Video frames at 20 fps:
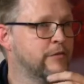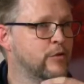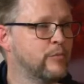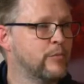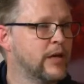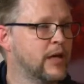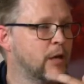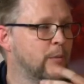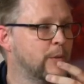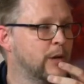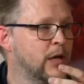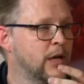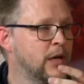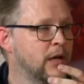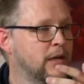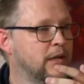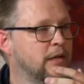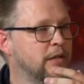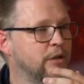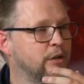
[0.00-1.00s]
if you pick up a
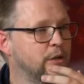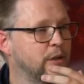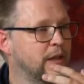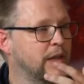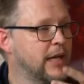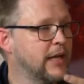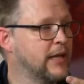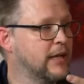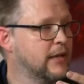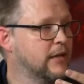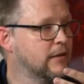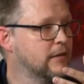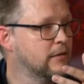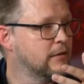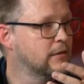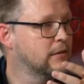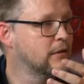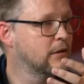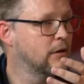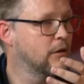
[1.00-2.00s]
gun and you like
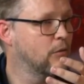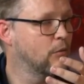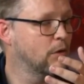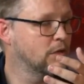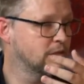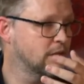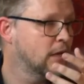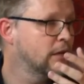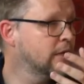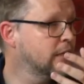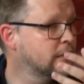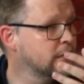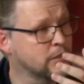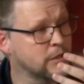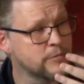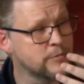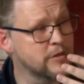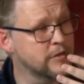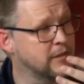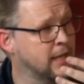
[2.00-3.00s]
what's on there in
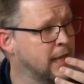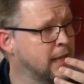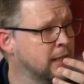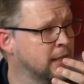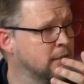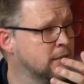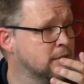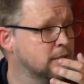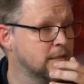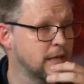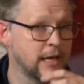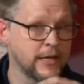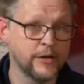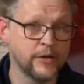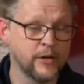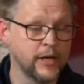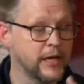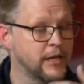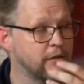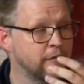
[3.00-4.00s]
terms of talents and
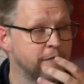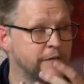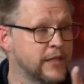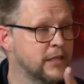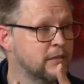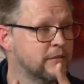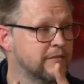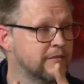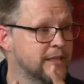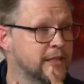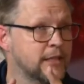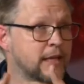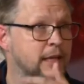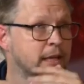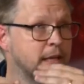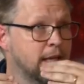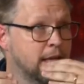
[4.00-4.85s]
you like the feel of it,